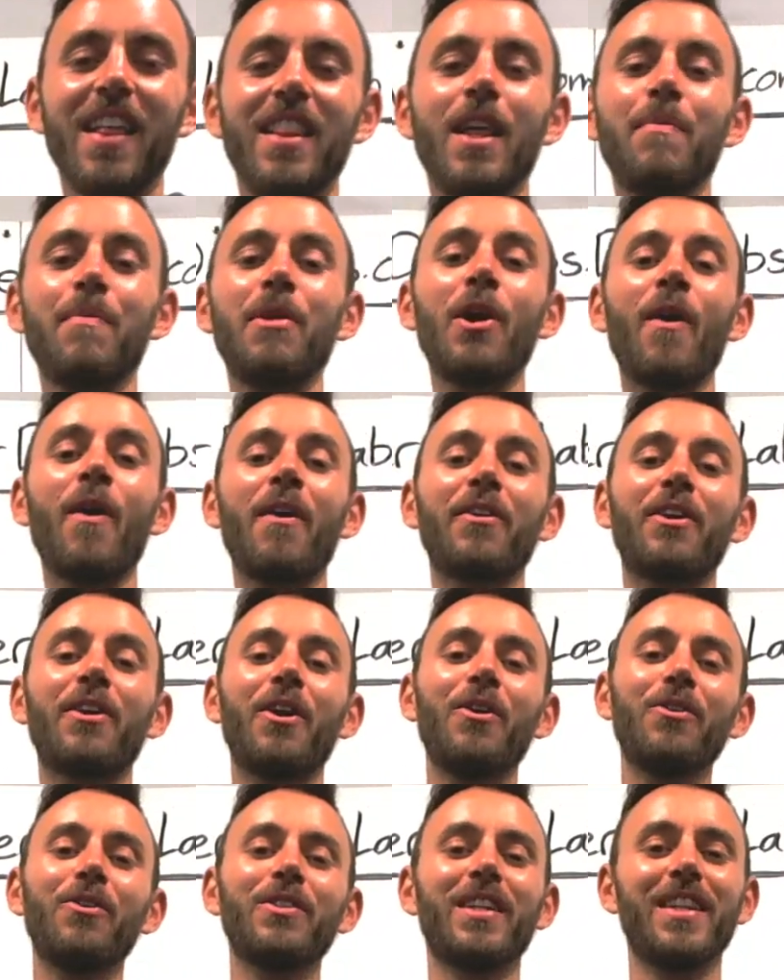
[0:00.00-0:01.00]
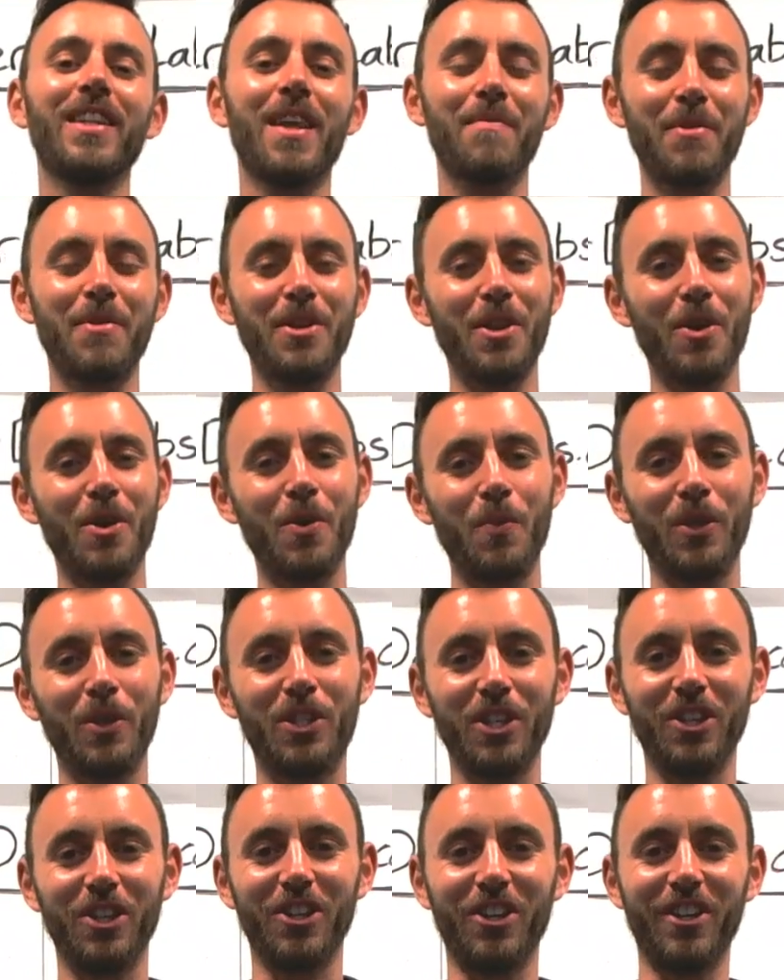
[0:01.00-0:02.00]
let me know how it goes and let me know what
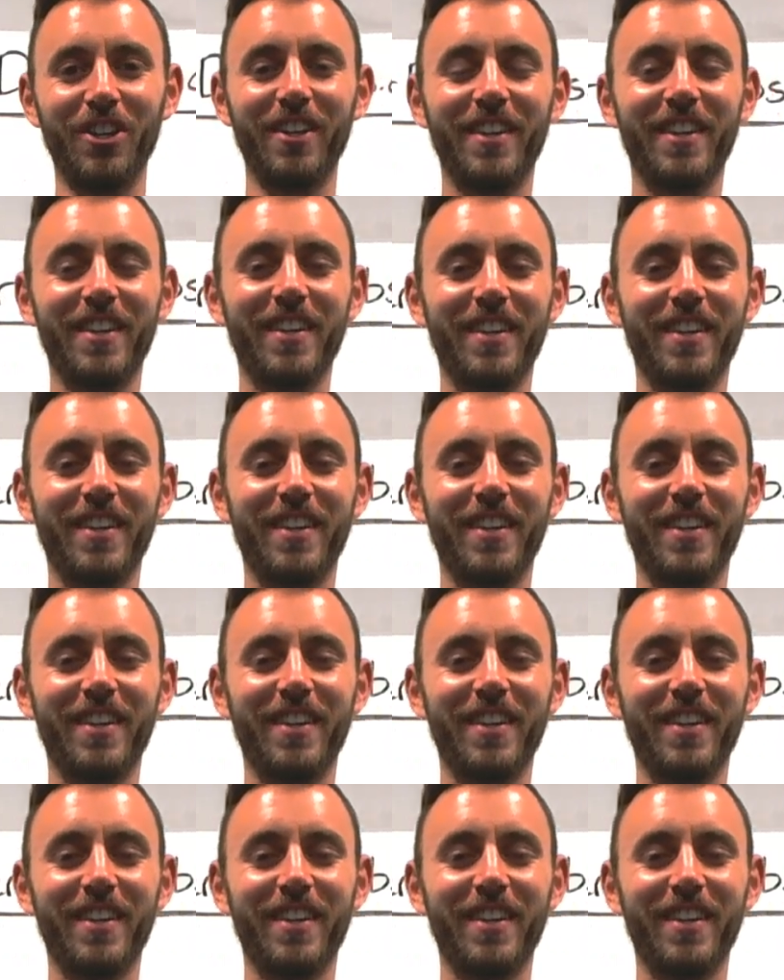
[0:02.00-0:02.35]
you learn.